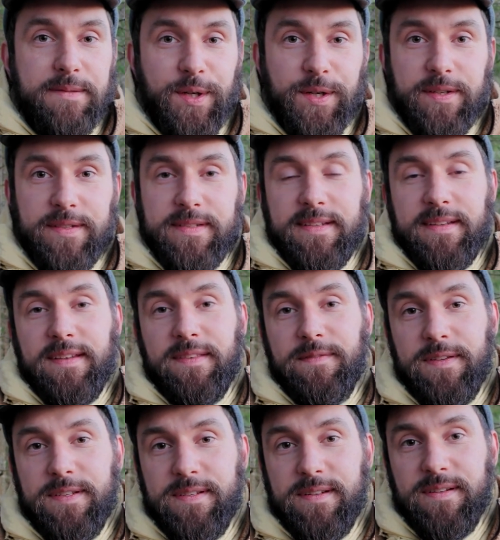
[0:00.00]
because in
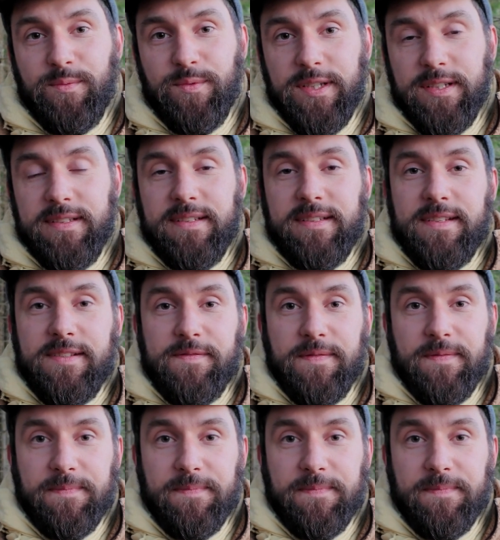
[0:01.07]
physical world it is,